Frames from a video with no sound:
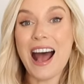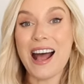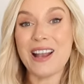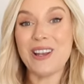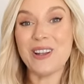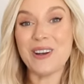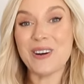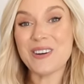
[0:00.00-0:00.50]

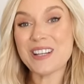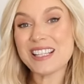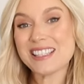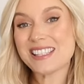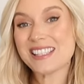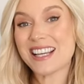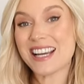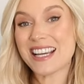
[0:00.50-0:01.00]

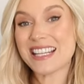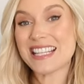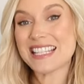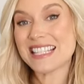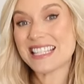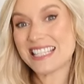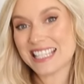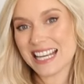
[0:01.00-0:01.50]
alongside
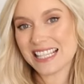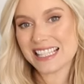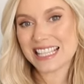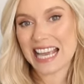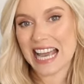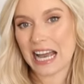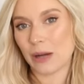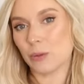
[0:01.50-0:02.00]

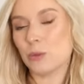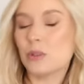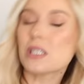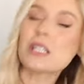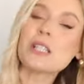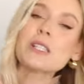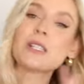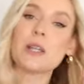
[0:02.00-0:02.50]
discount,
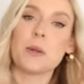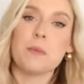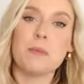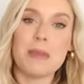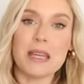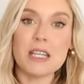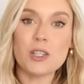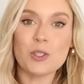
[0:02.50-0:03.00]
so
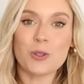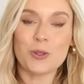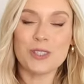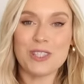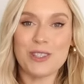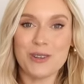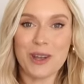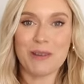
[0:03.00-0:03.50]
make sure
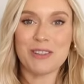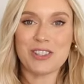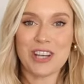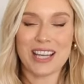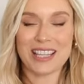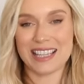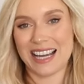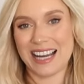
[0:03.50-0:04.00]
you go and
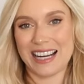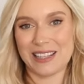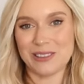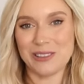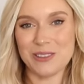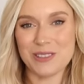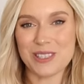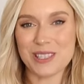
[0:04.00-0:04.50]
check that
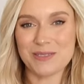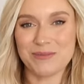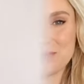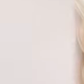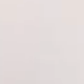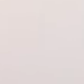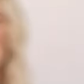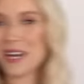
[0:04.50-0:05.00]
out. So
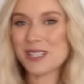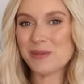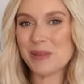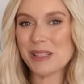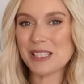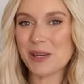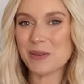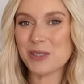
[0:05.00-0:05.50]
the first
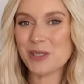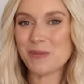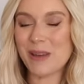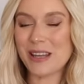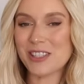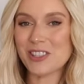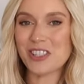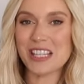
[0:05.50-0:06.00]
piece I want to
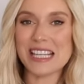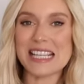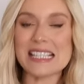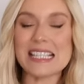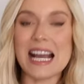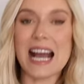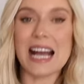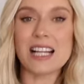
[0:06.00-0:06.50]
mention
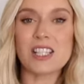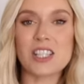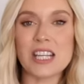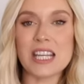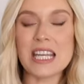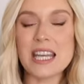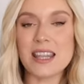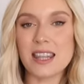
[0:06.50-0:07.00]
is
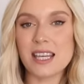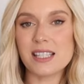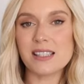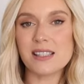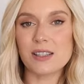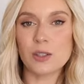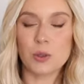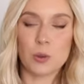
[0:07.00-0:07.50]
actually
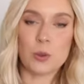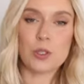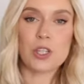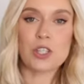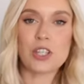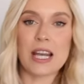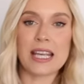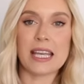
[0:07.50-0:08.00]
this
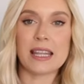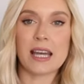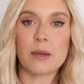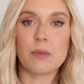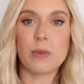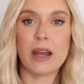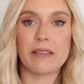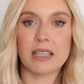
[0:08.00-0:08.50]
gorgeous jacket that
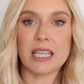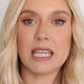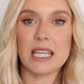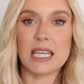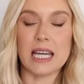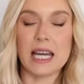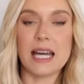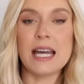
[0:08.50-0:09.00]
I'm wearing
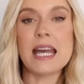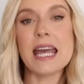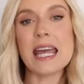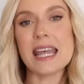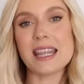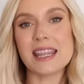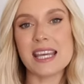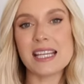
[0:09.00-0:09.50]
here.
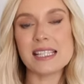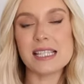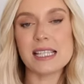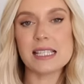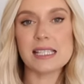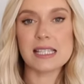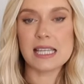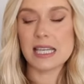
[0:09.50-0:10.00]
This
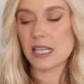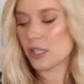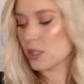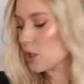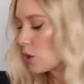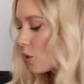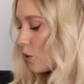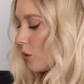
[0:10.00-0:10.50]
is the
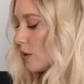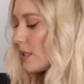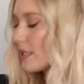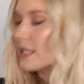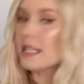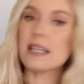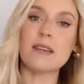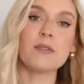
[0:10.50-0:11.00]

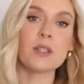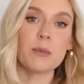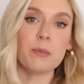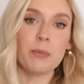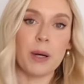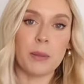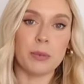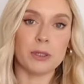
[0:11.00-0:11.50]

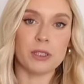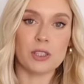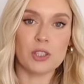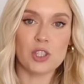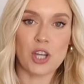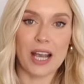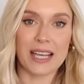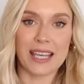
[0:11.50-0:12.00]
short-sleeved bubble
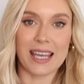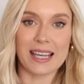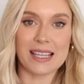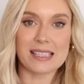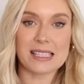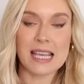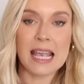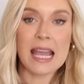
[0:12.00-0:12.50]

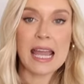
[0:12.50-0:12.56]
jacket